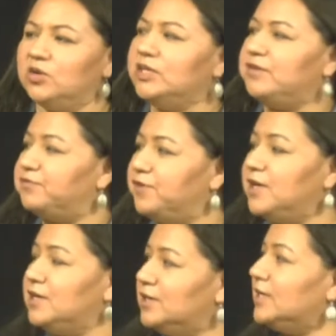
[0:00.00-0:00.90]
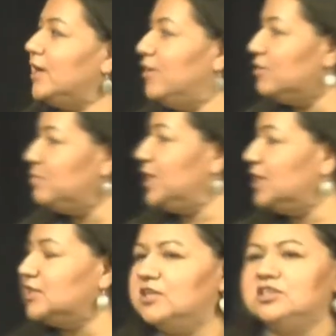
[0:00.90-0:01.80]
only figured it out
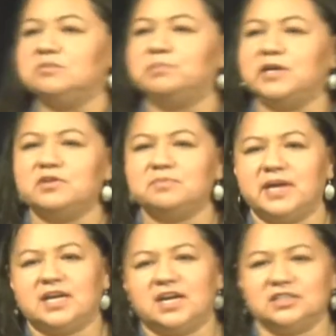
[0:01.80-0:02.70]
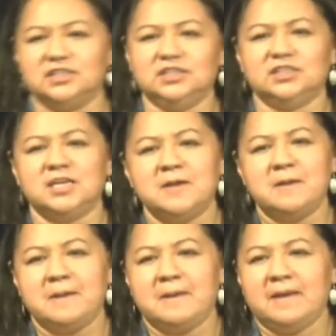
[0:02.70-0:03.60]
because I used to play with my cousins.
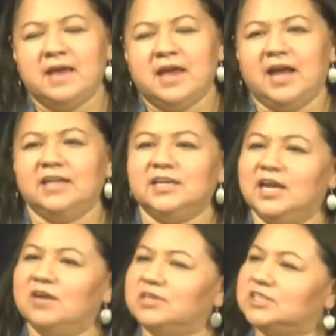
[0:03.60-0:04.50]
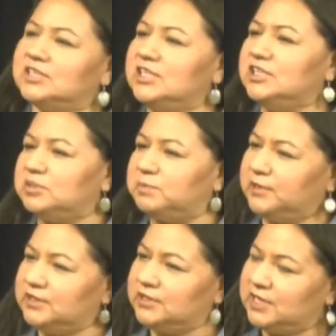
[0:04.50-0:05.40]
And then I would see
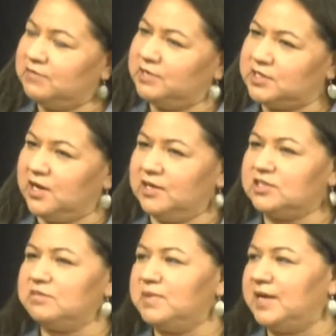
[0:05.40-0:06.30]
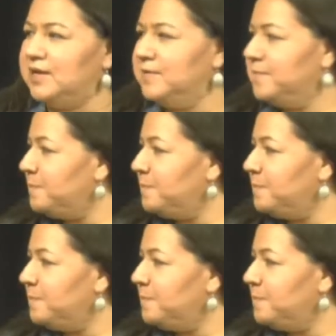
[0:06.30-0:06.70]
spirits and they would talk to me.